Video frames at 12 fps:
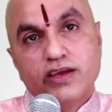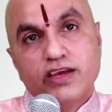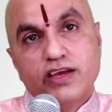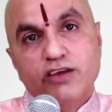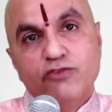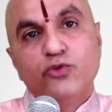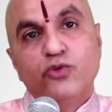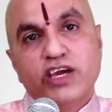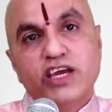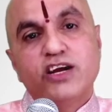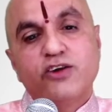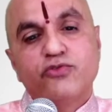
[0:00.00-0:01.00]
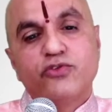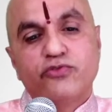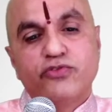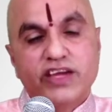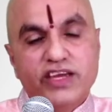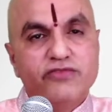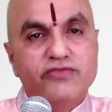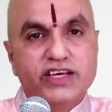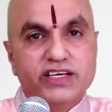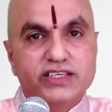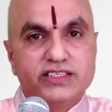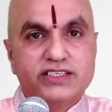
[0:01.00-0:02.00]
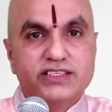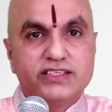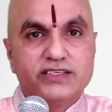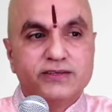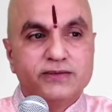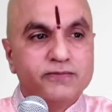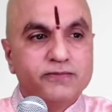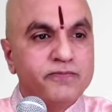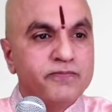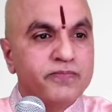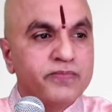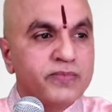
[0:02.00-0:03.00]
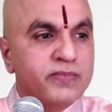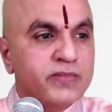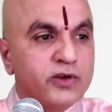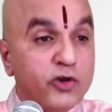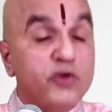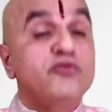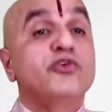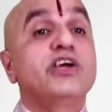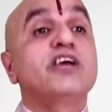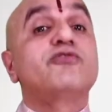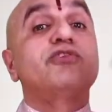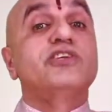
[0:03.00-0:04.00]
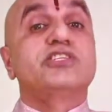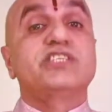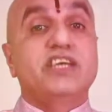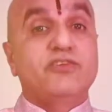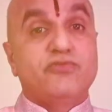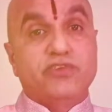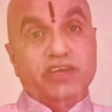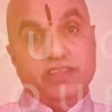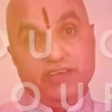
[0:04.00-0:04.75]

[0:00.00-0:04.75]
If you care for forgiveness, or if you care for yourself rather,